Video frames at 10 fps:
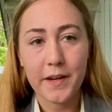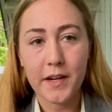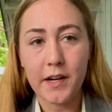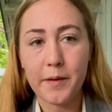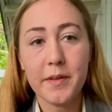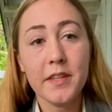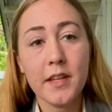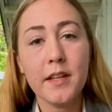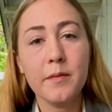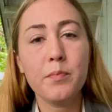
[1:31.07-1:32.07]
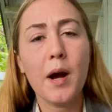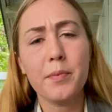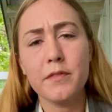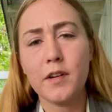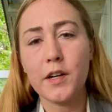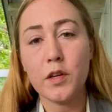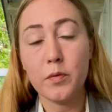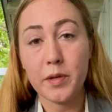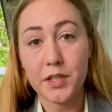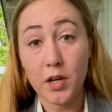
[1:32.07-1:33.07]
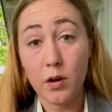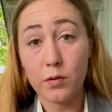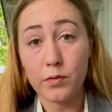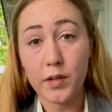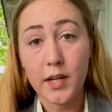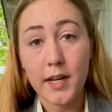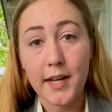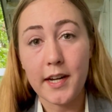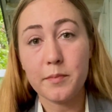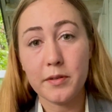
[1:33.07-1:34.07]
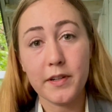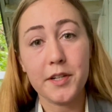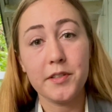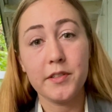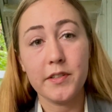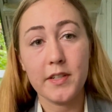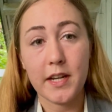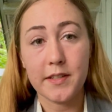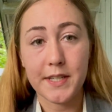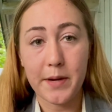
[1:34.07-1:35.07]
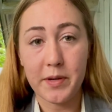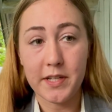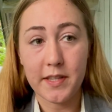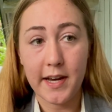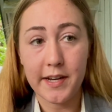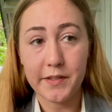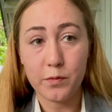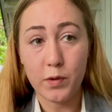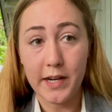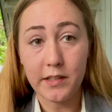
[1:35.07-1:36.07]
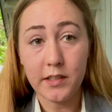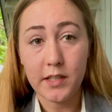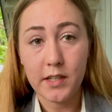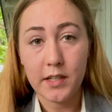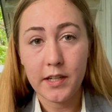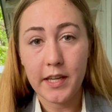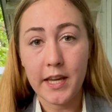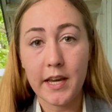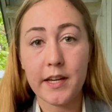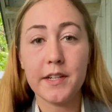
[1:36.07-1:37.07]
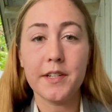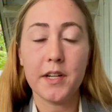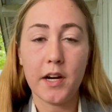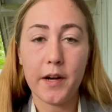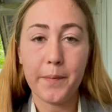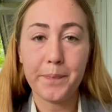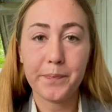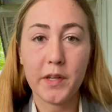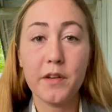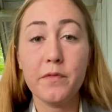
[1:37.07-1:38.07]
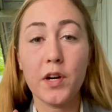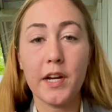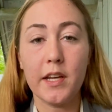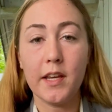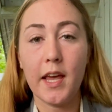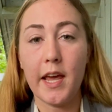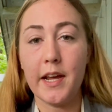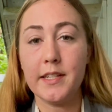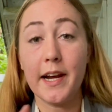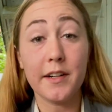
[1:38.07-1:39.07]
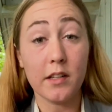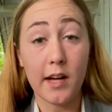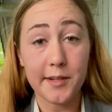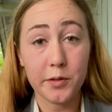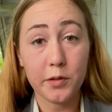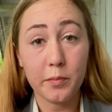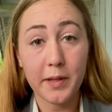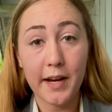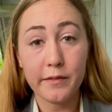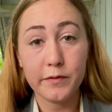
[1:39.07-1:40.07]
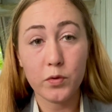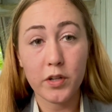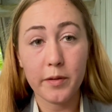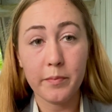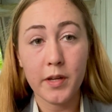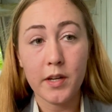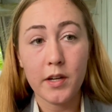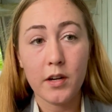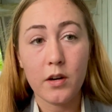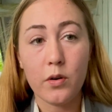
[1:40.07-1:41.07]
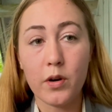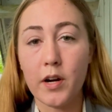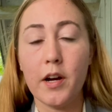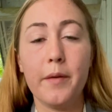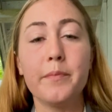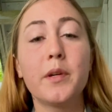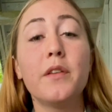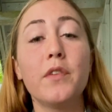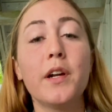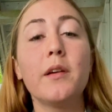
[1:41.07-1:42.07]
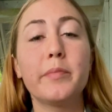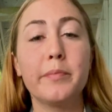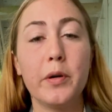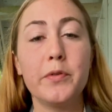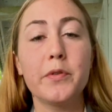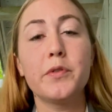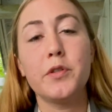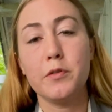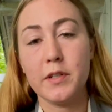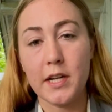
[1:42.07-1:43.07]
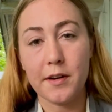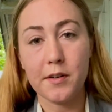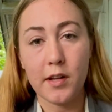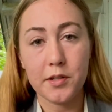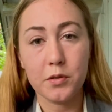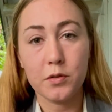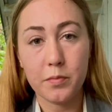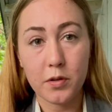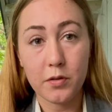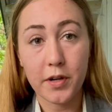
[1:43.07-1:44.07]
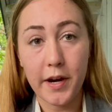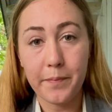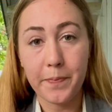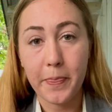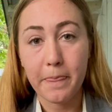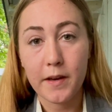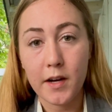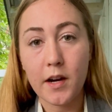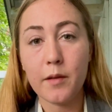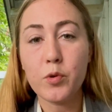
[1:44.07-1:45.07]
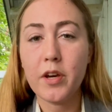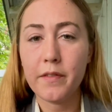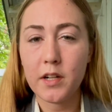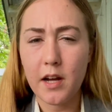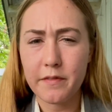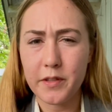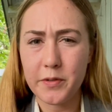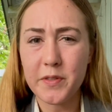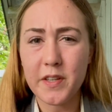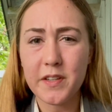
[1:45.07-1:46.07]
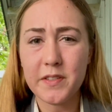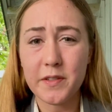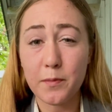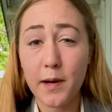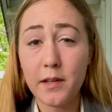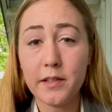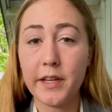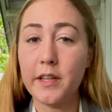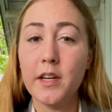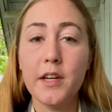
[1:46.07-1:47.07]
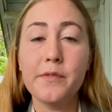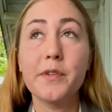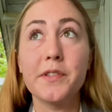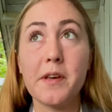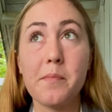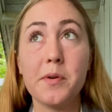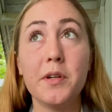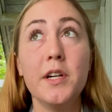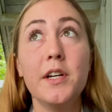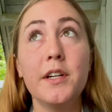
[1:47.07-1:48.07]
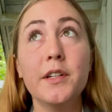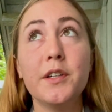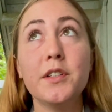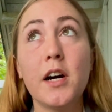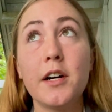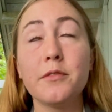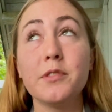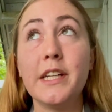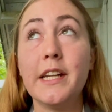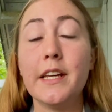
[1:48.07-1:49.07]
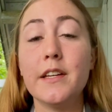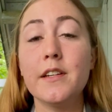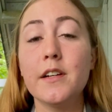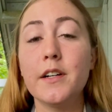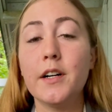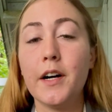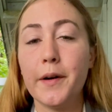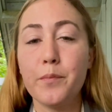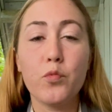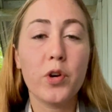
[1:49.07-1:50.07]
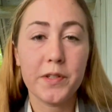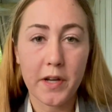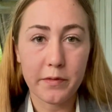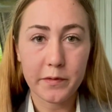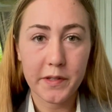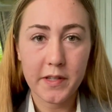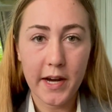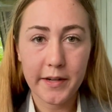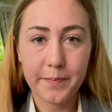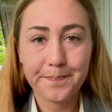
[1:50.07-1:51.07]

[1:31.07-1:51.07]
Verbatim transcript: Um, and then proper volume and tone and a professional stance come into that as well. And um, converting a technological platform or um, converting a proposal to a technological program. Um, we covered a lot of those things as well, like, for example, not reading um, words off of a slide.